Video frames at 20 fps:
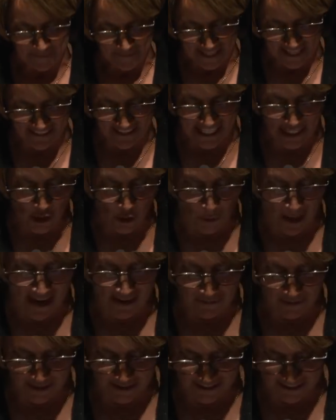and they know
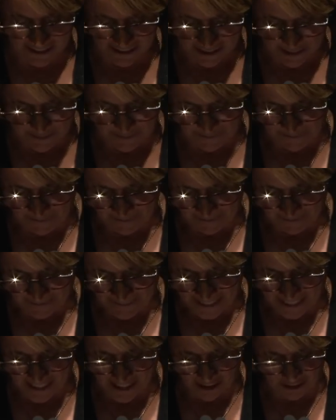everything
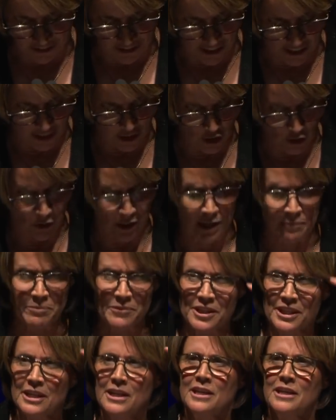and I'll say, you know, I'm
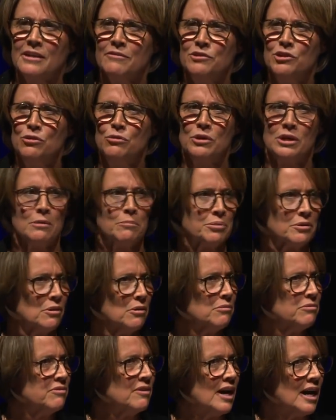thinking of doing a
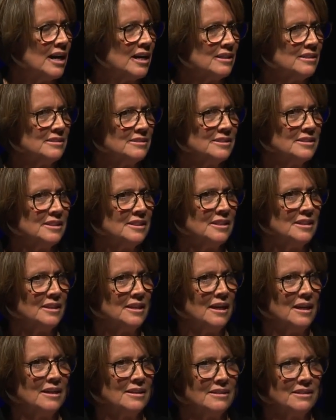profile
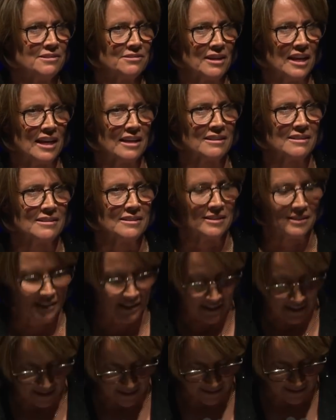on this athlete.
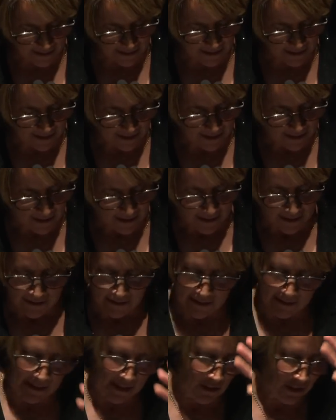And
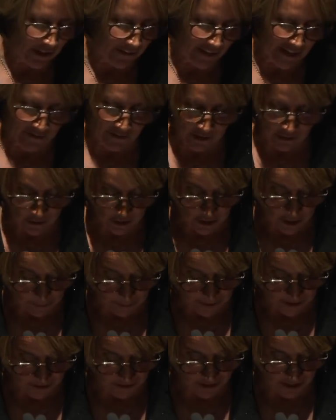they don't even have to look
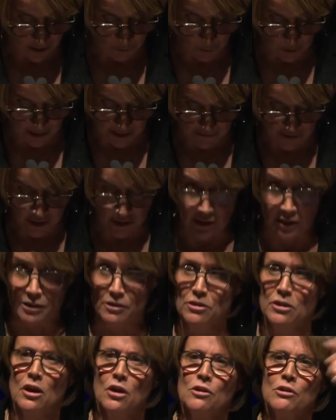up. They'll say, whatever you need,
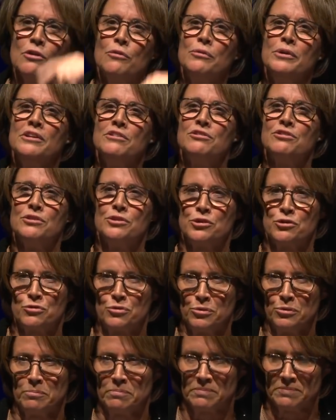you go to the research
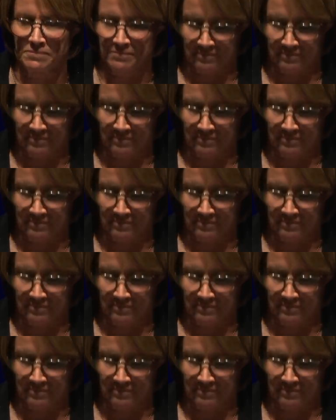room.